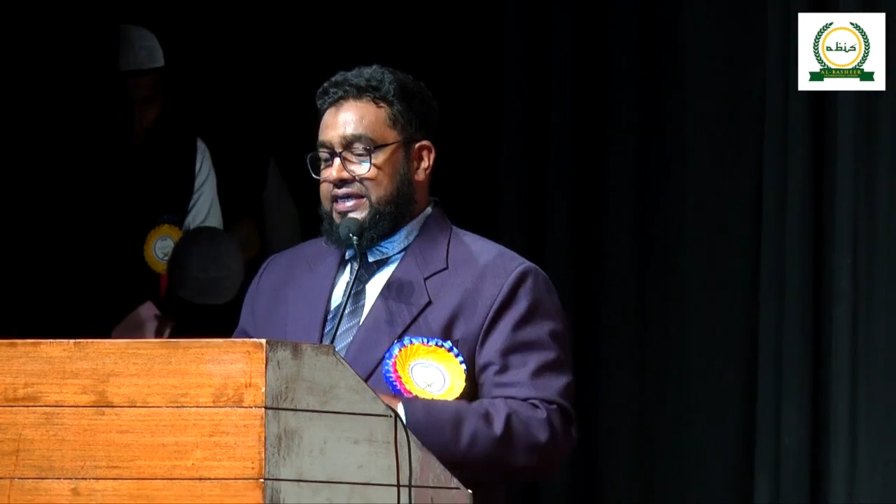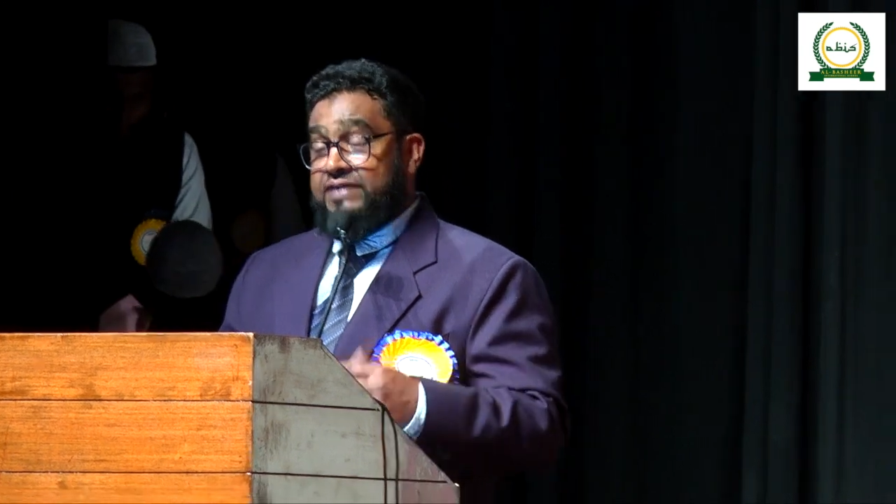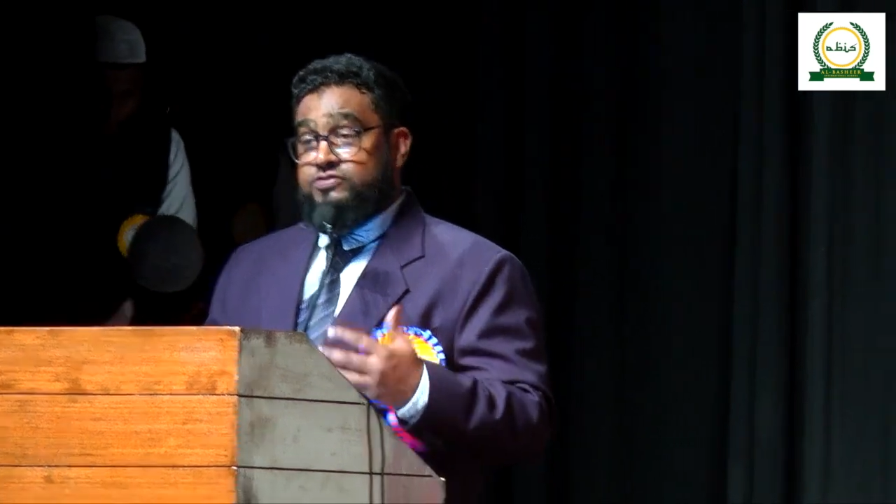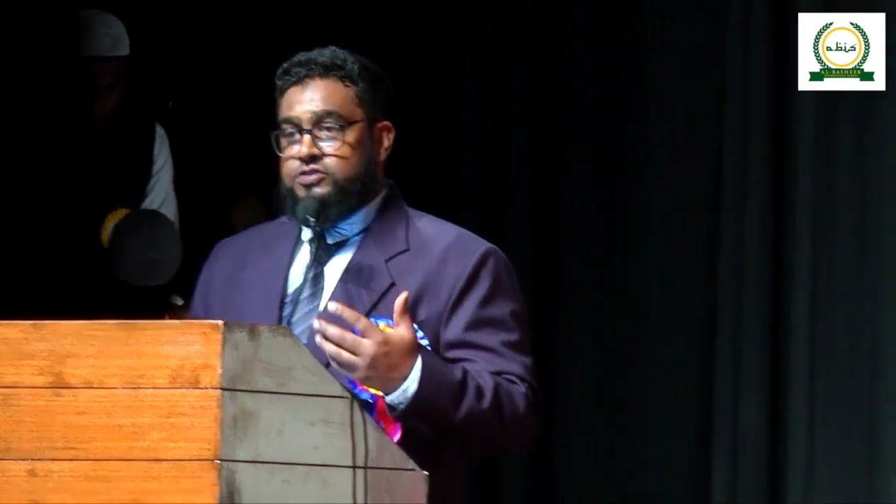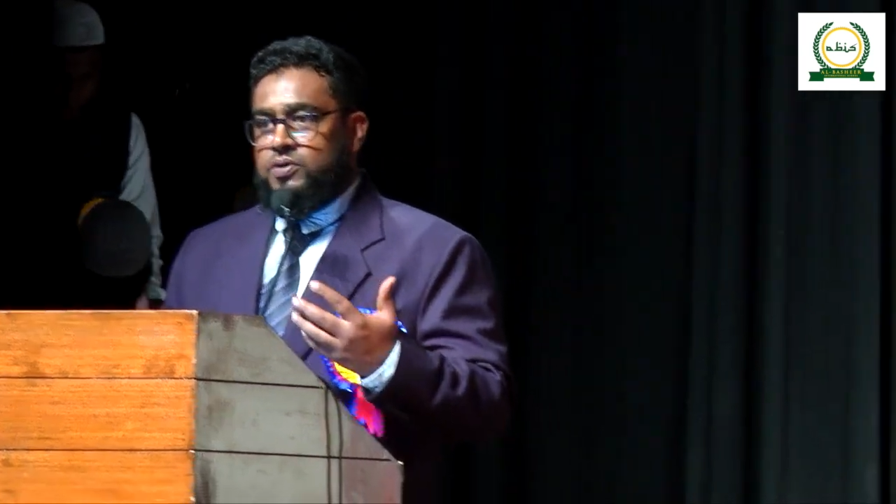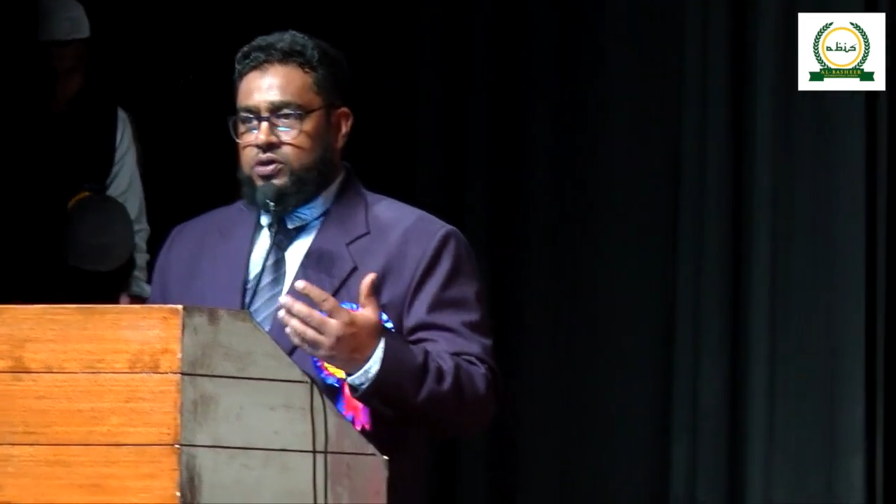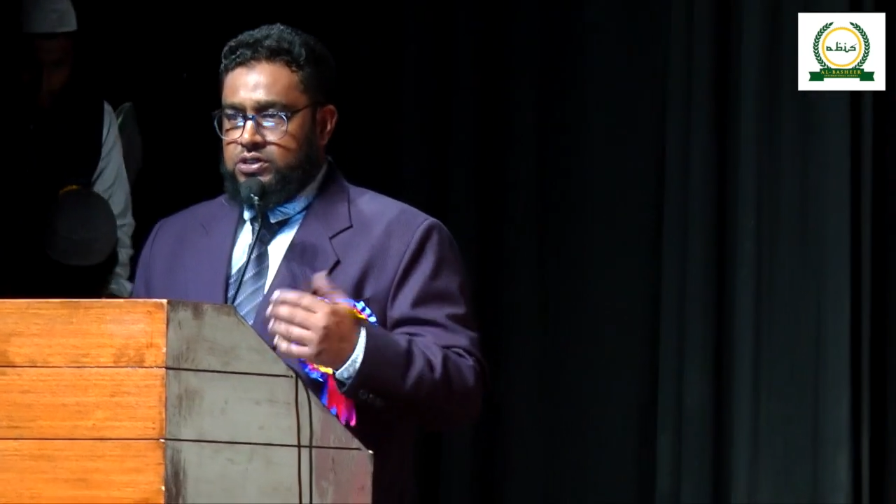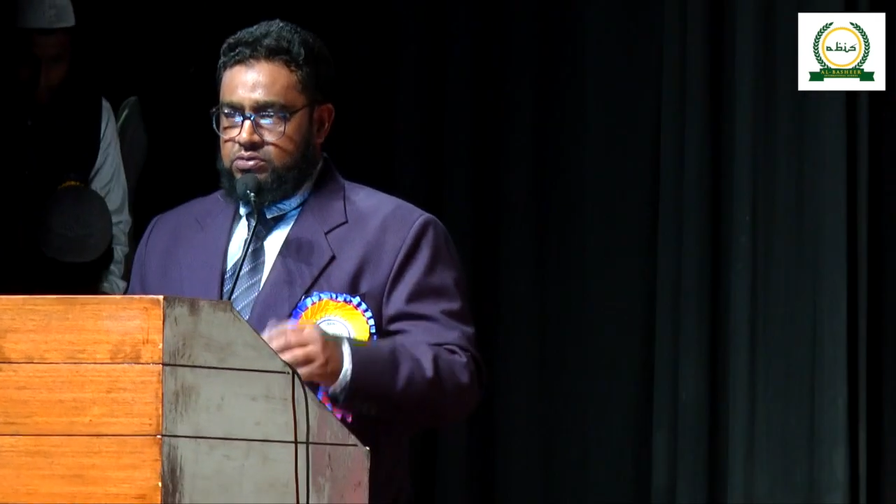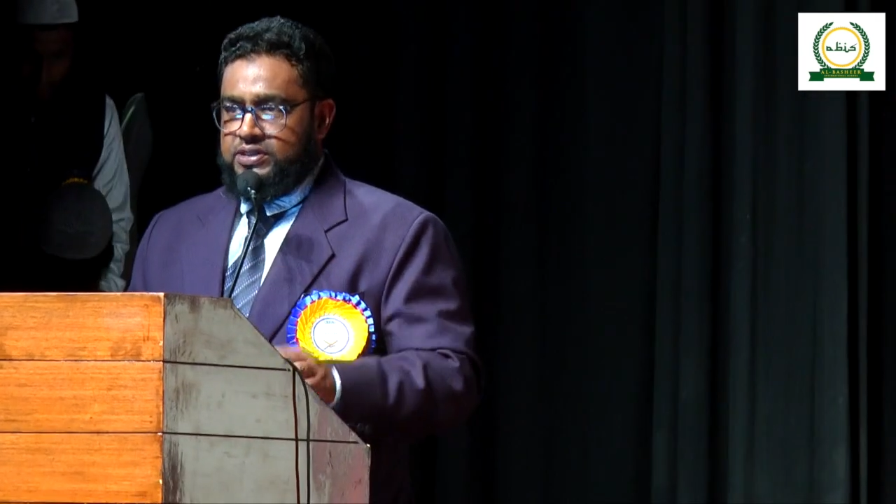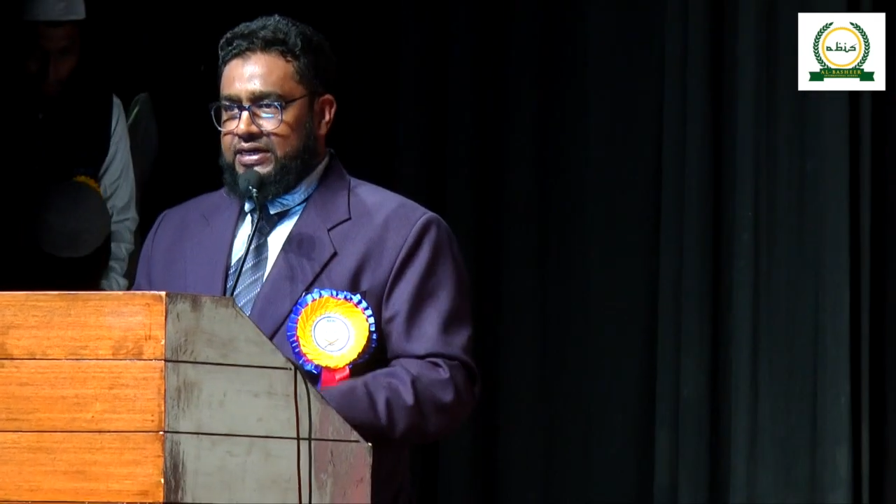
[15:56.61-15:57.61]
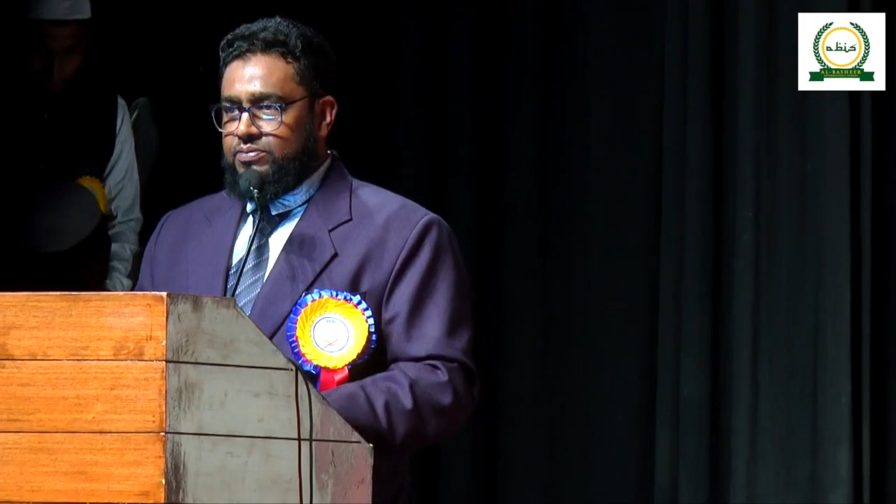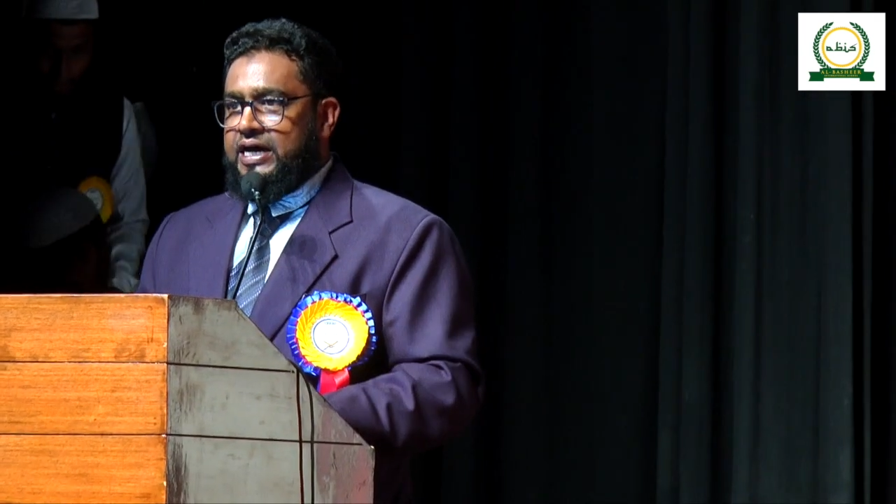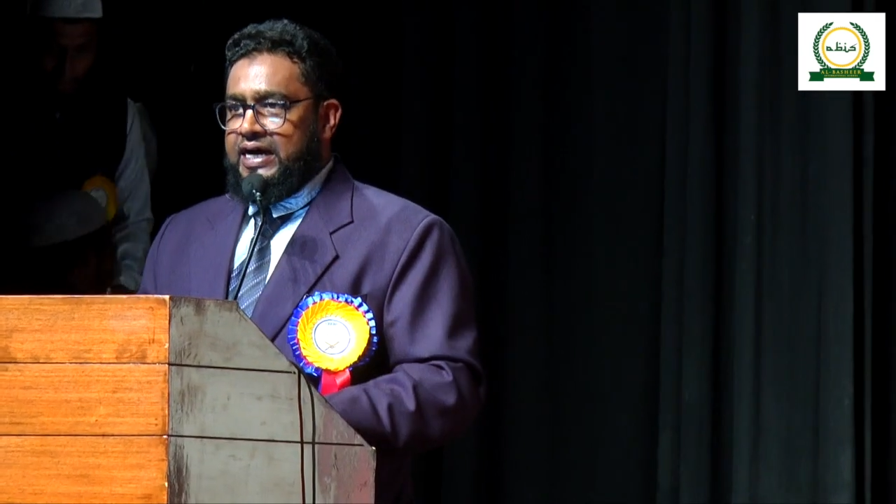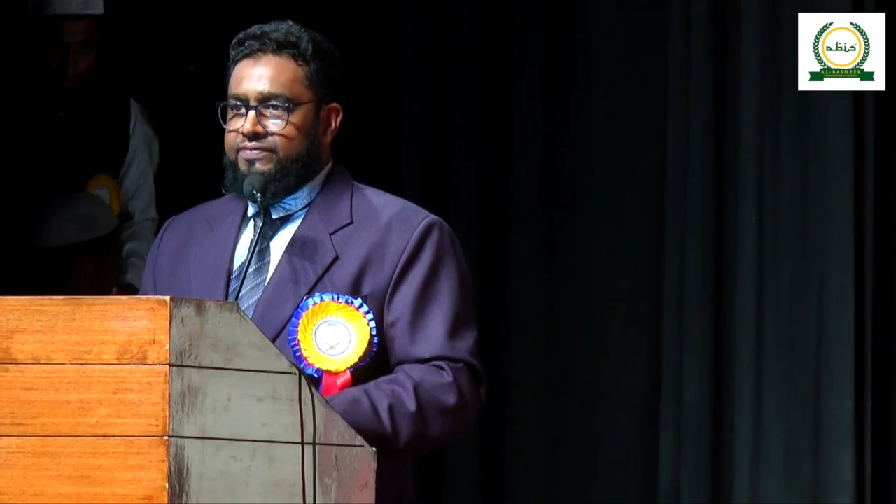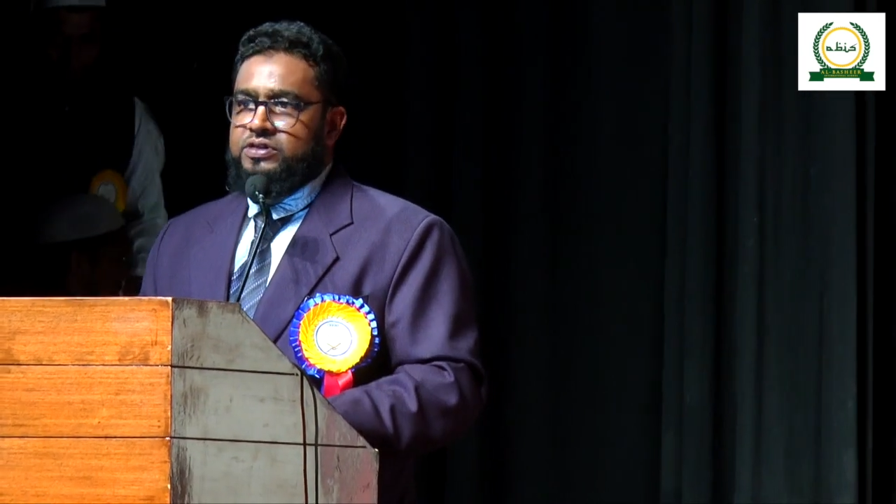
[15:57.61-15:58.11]
Hifz module that we
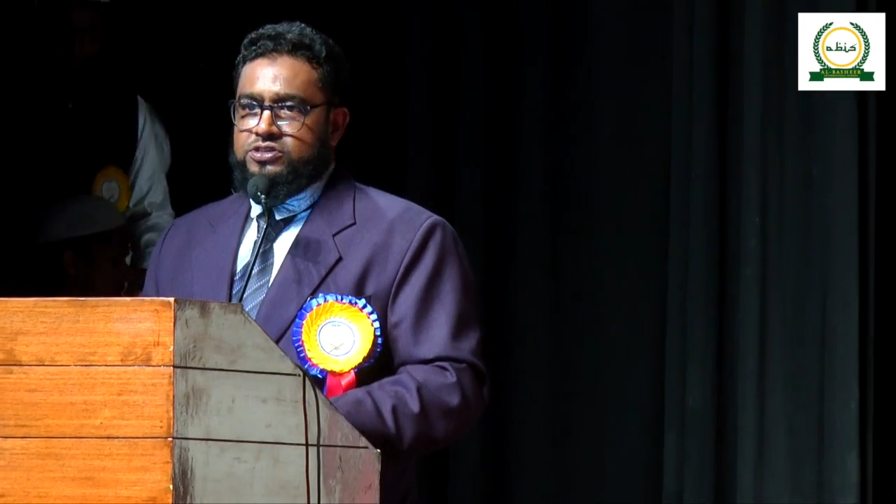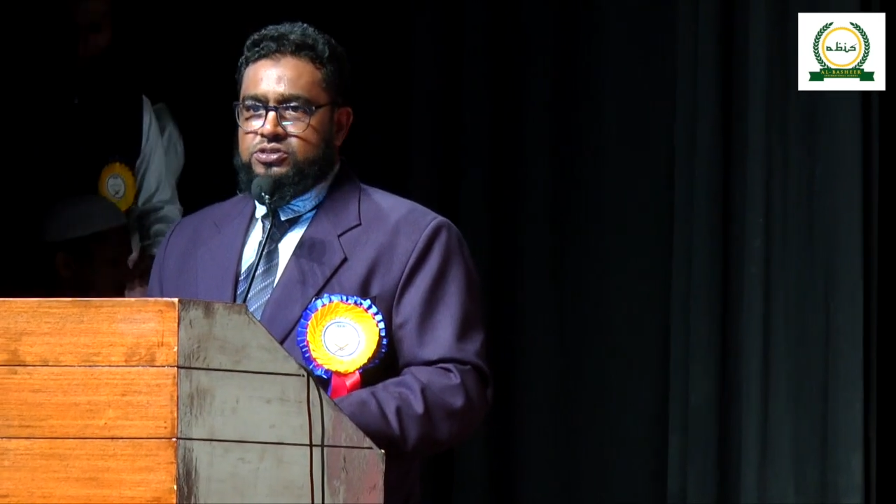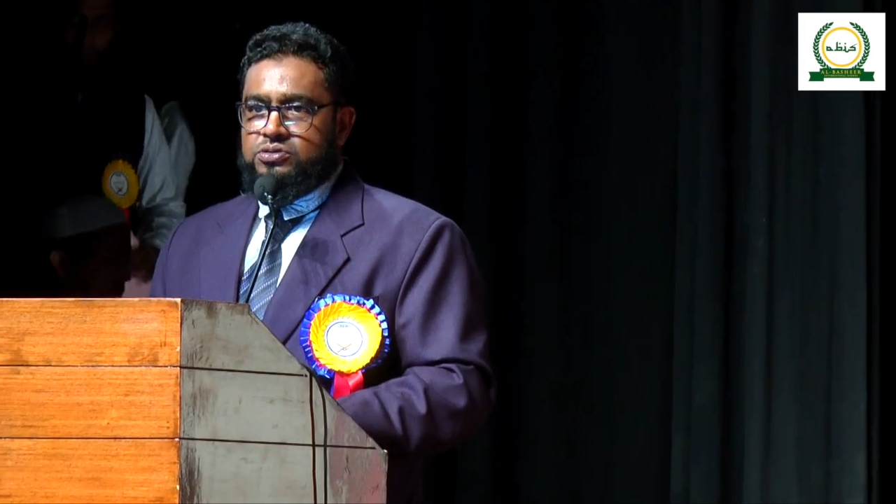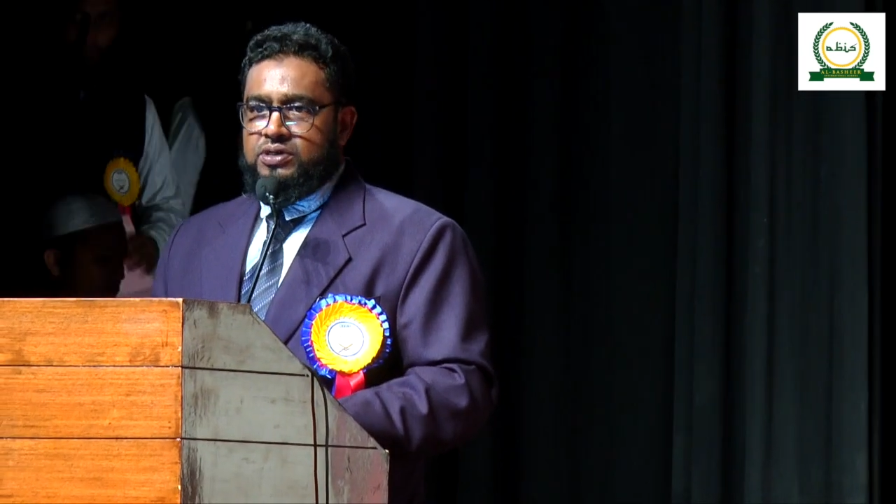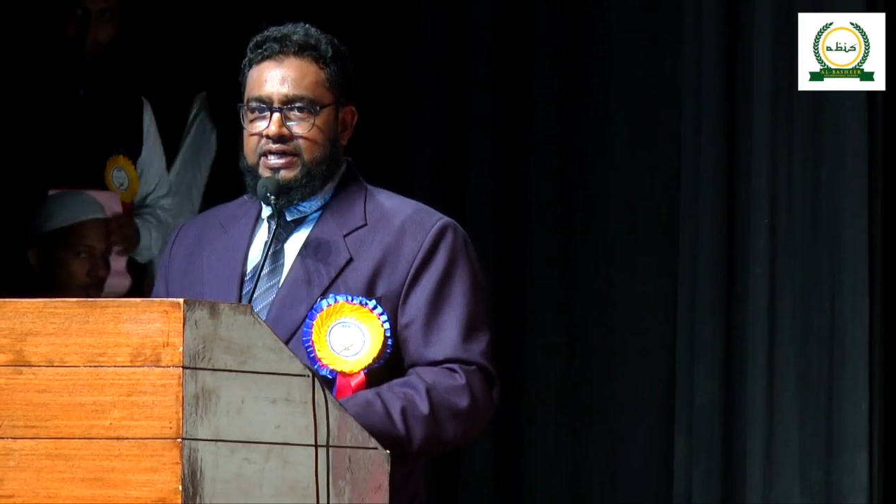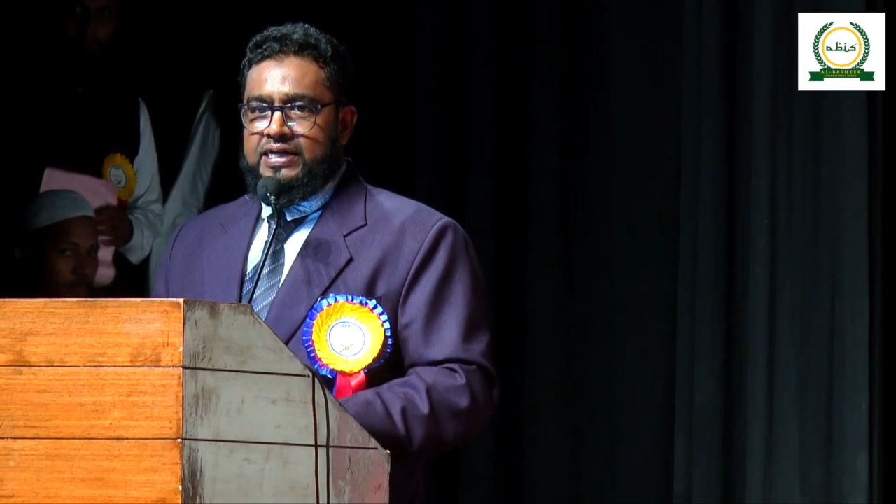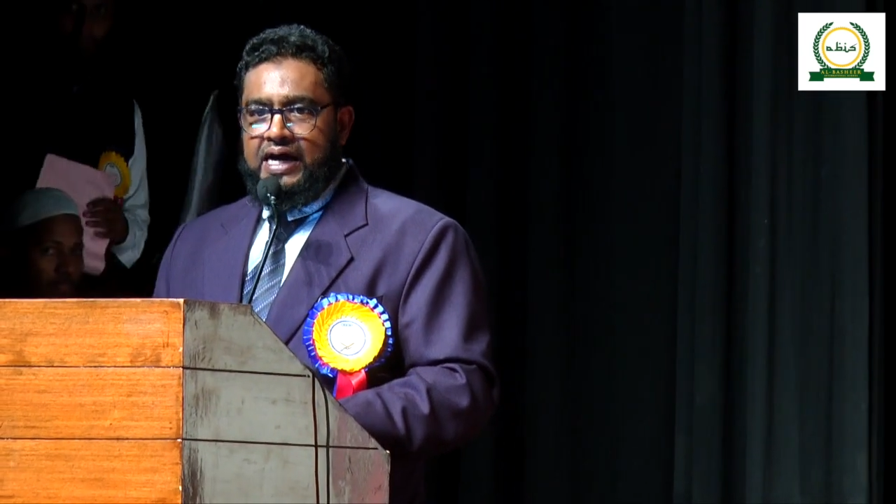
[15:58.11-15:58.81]
have in our school and